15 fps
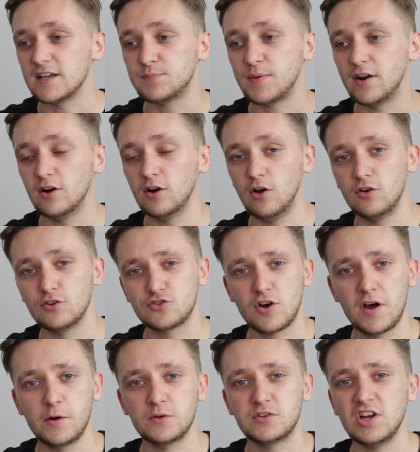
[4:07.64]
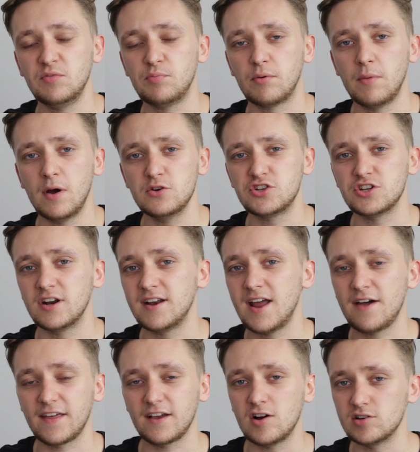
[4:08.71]
they spent a lot on trying to achieve promotion and
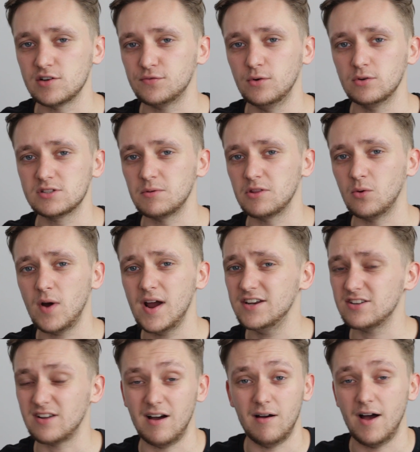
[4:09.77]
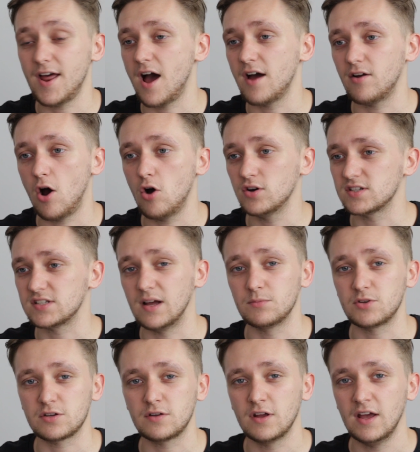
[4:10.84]
now they can't afford some of the wages.
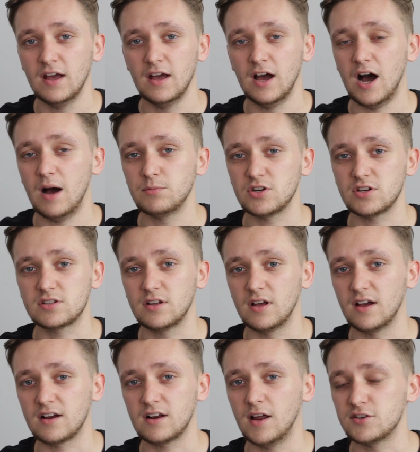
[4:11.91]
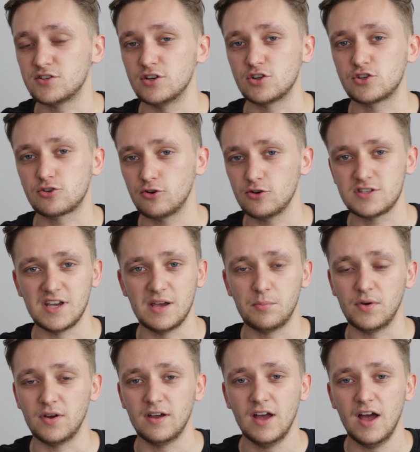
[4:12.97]
I'm just clutching at straws here,
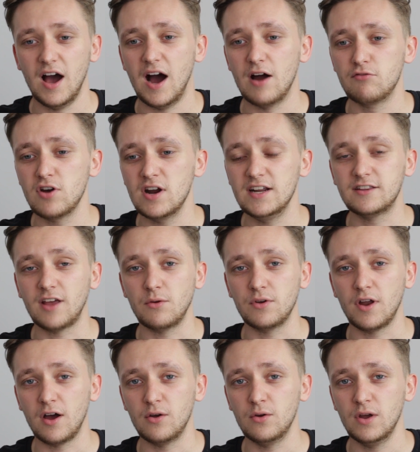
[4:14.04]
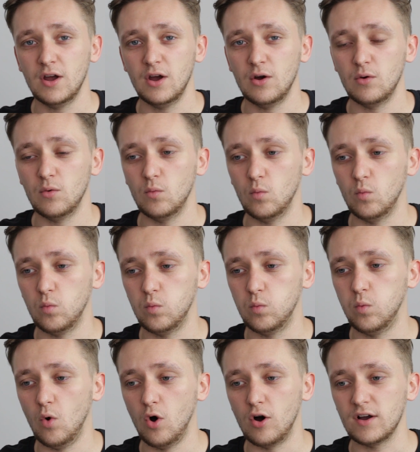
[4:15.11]
but I really don't know
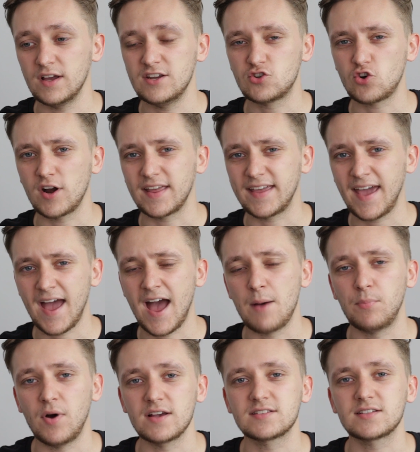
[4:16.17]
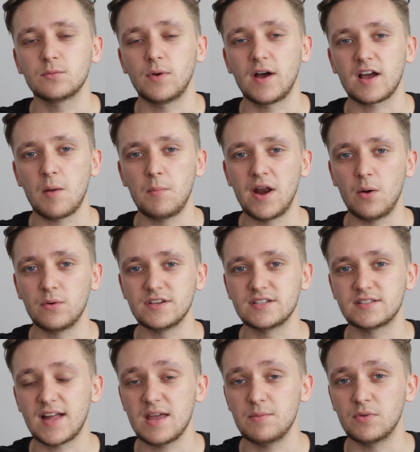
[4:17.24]
what he's trying to get at by coming out with
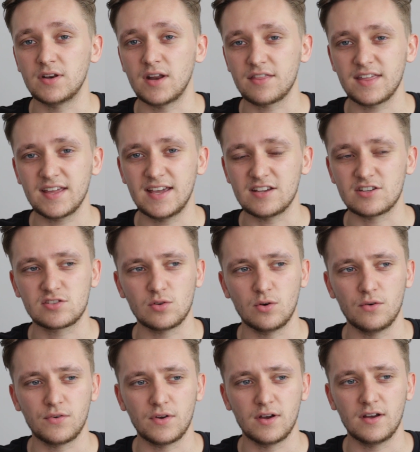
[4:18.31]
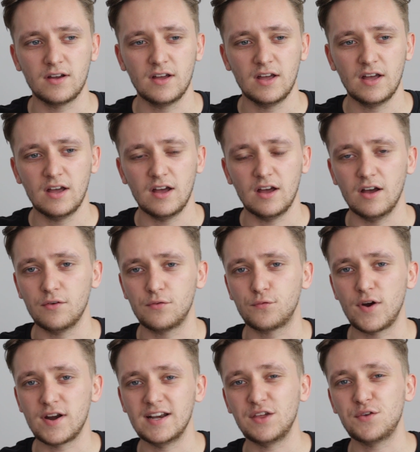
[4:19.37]
this statement. I think it's sort of a
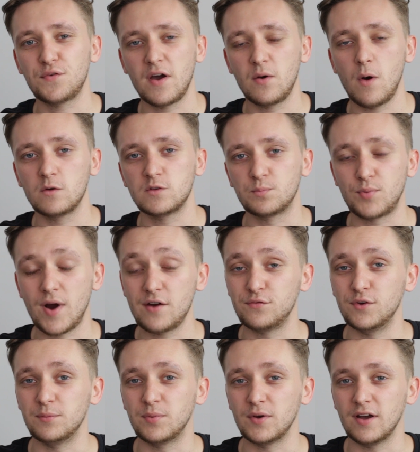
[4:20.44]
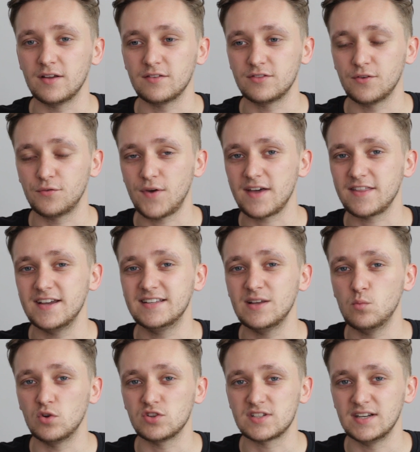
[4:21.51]
friendly farewell to Bradford, but the fact that he
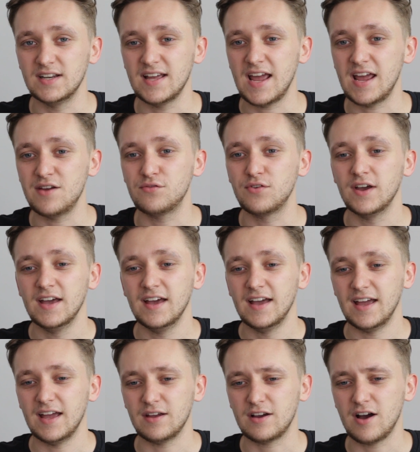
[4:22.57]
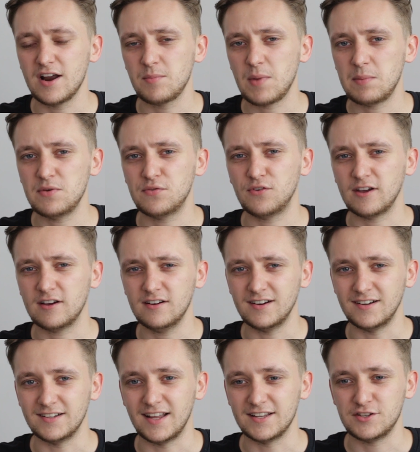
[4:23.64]
didn't want to leave, it kind of made me think,
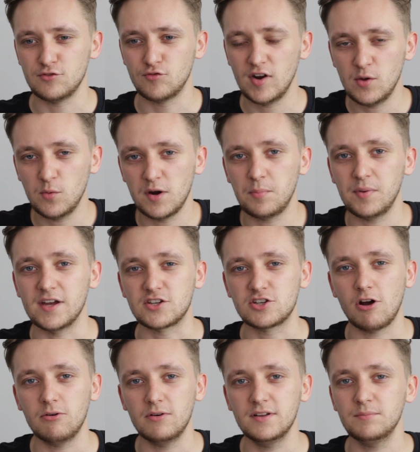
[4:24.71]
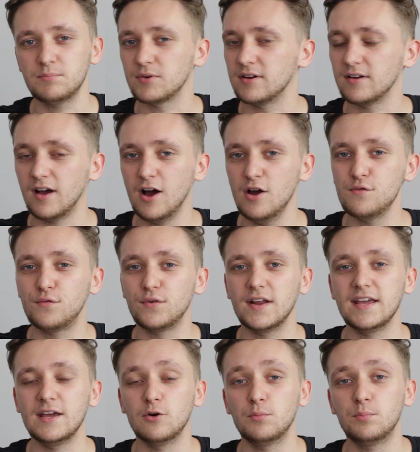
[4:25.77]
oh, like, do you really want to be at Charlton? But
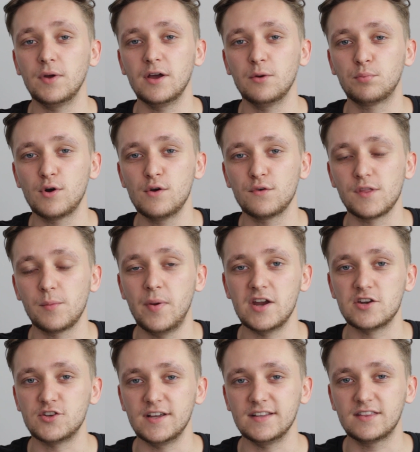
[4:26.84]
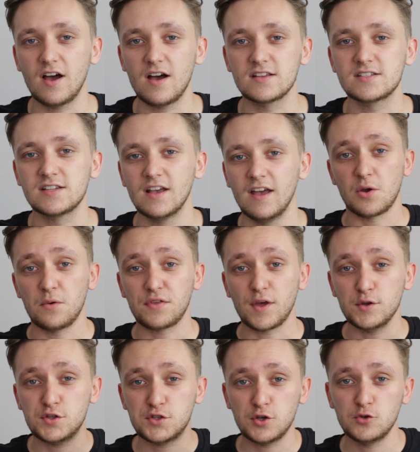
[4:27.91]
hopefully he'll prove on the pitch that he does. So with
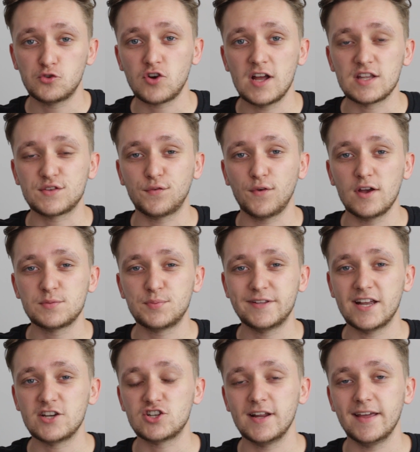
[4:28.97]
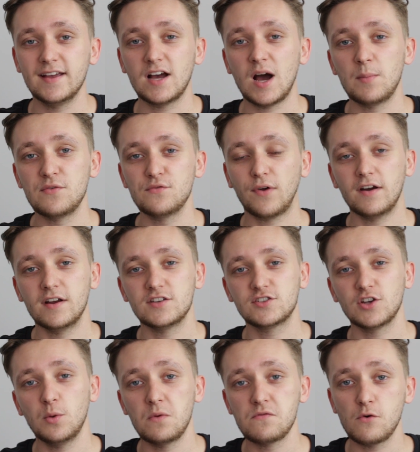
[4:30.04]
those two transfers potentially incoming very
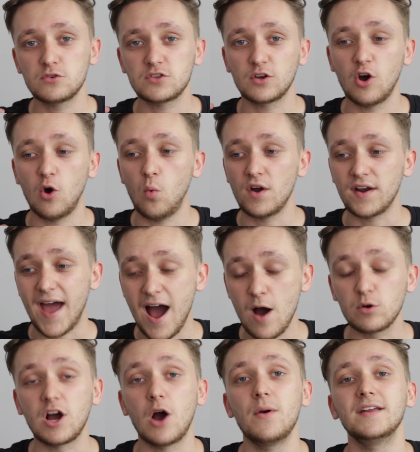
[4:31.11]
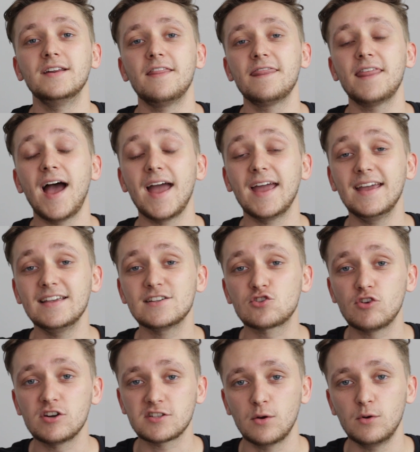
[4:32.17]
soon, we've also got one outgoing, and that is
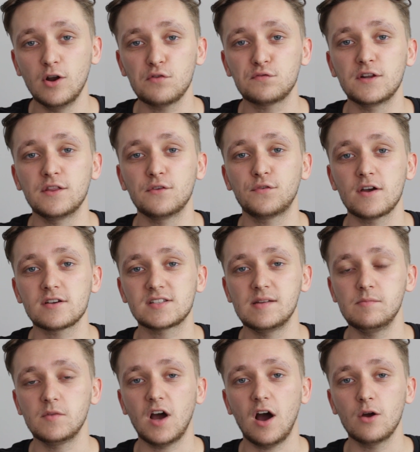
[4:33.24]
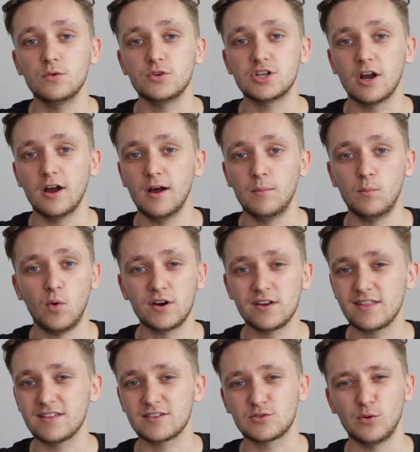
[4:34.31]
Chris O'Loughlin, the first team coach, one
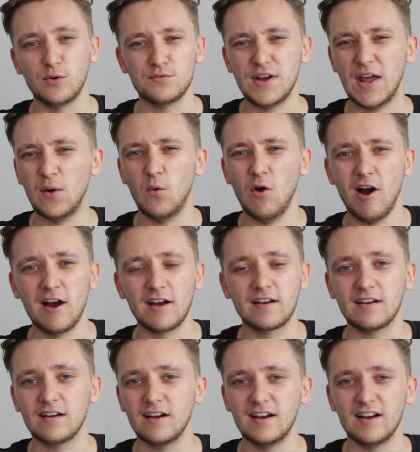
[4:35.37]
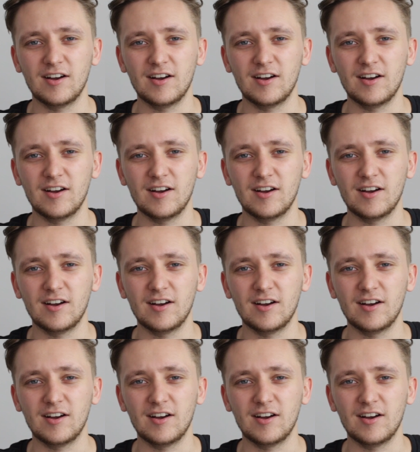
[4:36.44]
of the sort of network